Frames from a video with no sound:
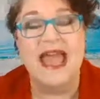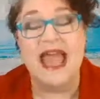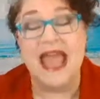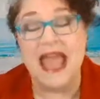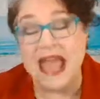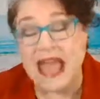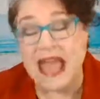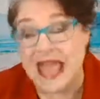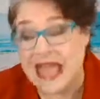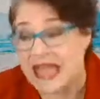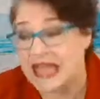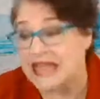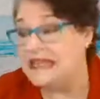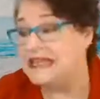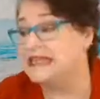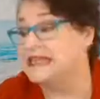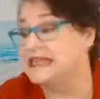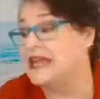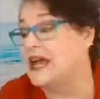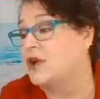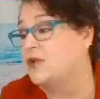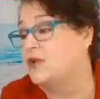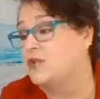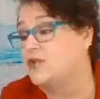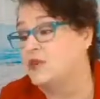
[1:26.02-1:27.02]
And
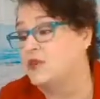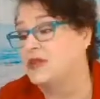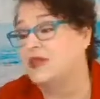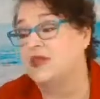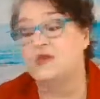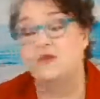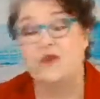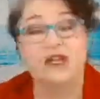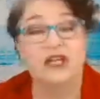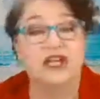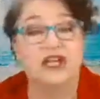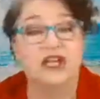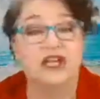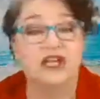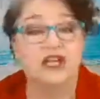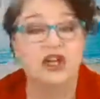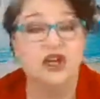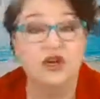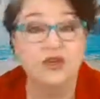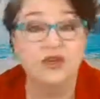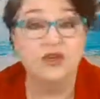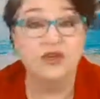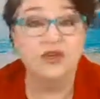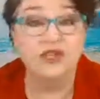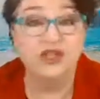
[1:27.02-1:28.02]
I really want to
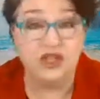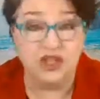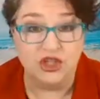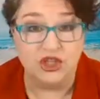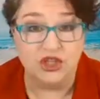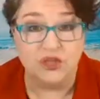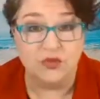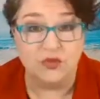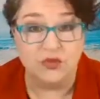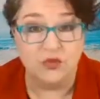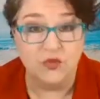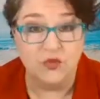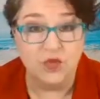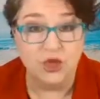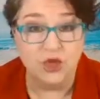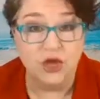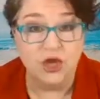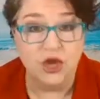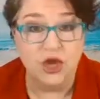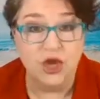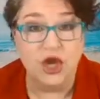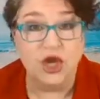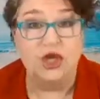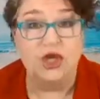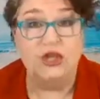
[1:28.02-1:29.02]
encourage you
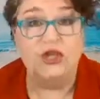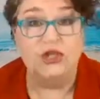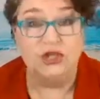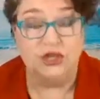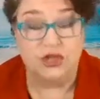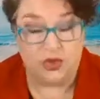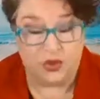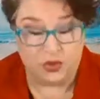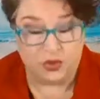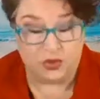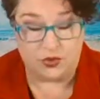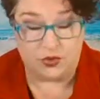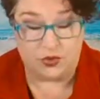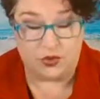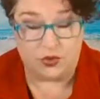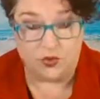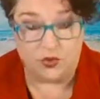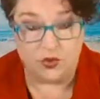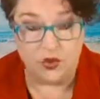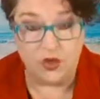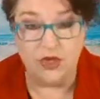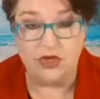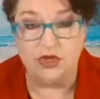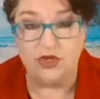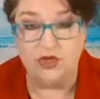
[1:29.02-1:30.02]

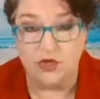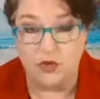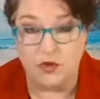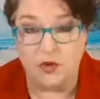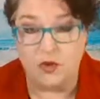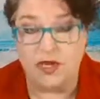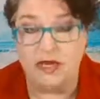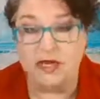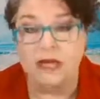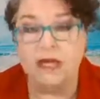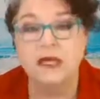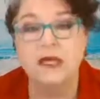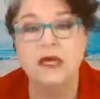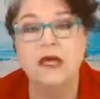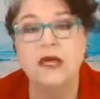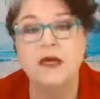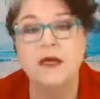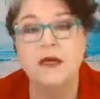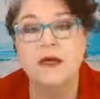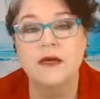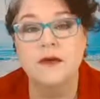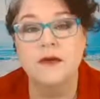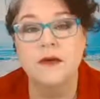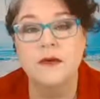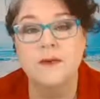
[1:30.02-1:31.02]
to join
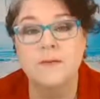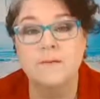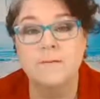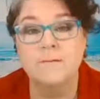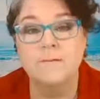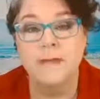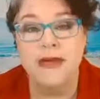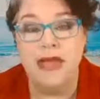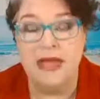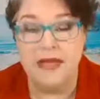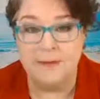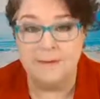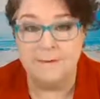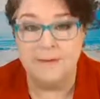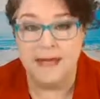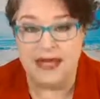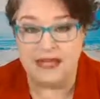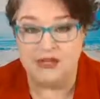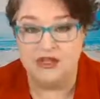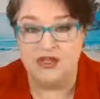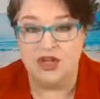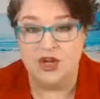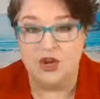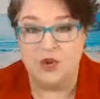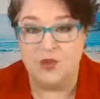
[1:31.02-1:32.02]
Make
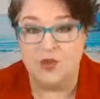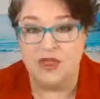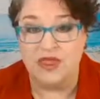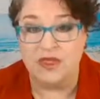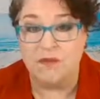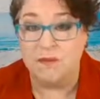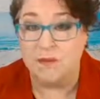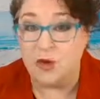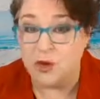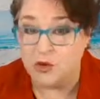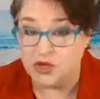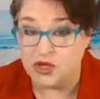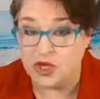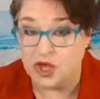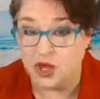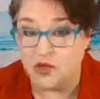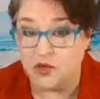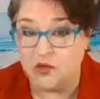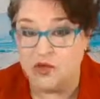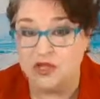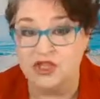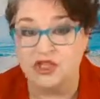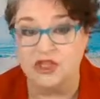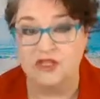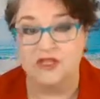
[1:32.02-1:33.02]
Magic with Mojo,
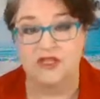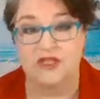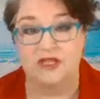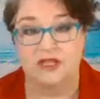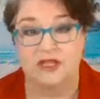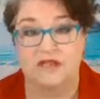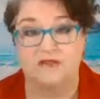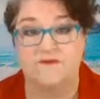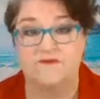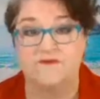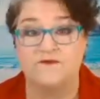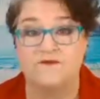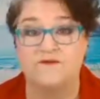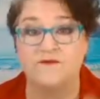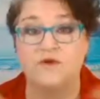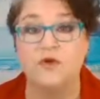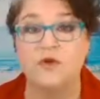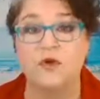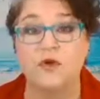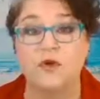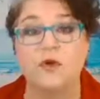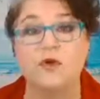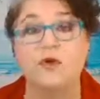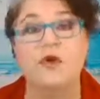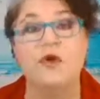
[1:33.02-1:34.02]
which is the
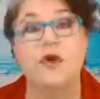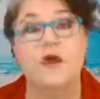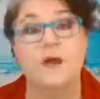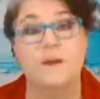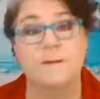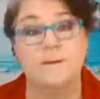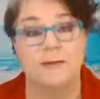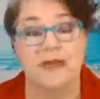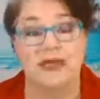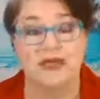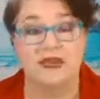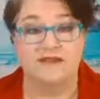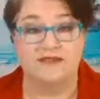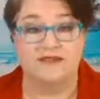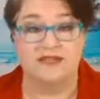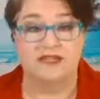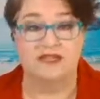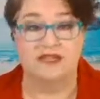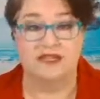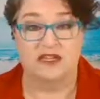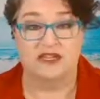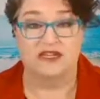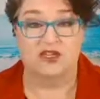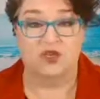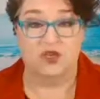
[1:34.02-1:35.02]
full
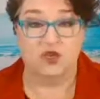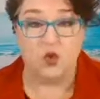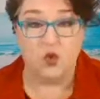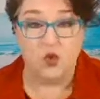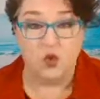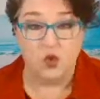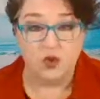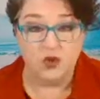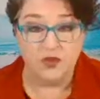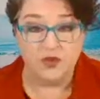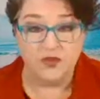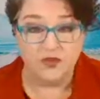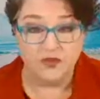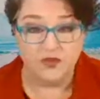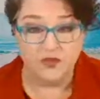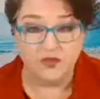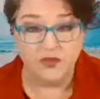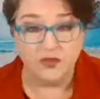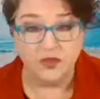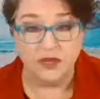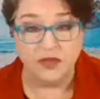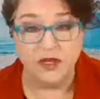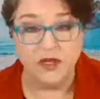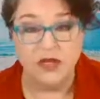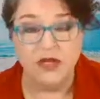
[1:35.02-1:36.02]
manifestation course.
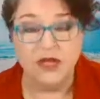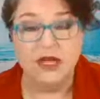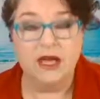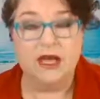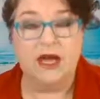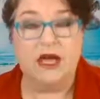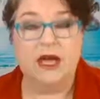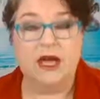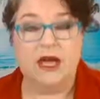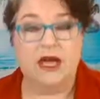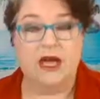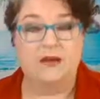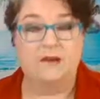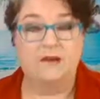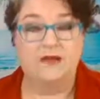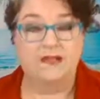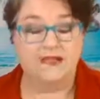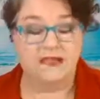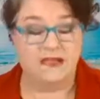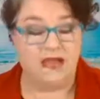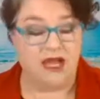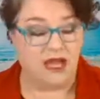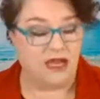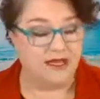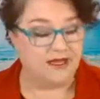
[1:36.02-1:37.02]
It's
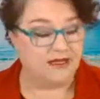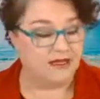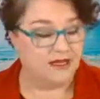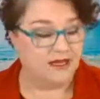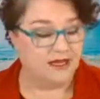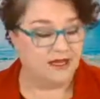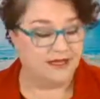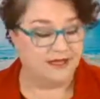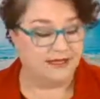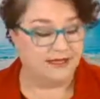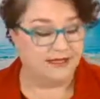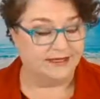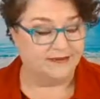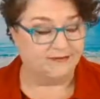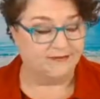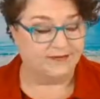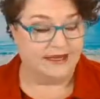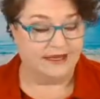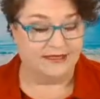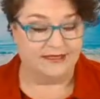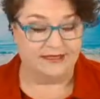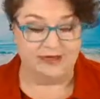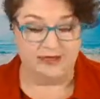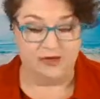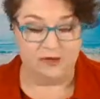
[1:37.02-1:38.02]
got, I
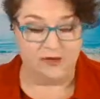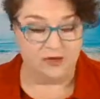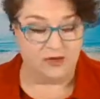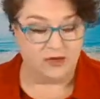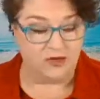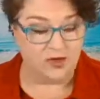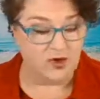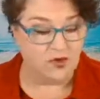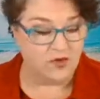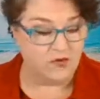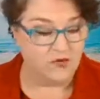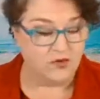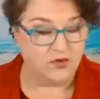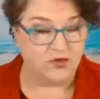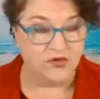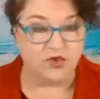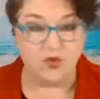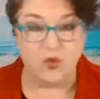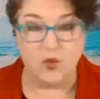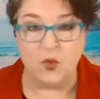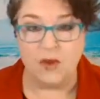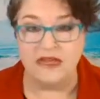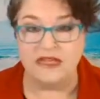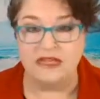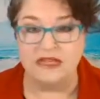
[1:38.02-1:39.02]
think we are over
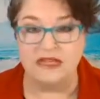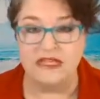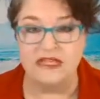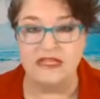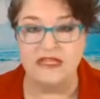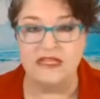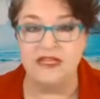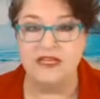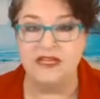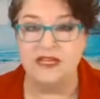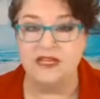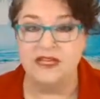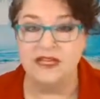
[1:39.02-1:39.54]
20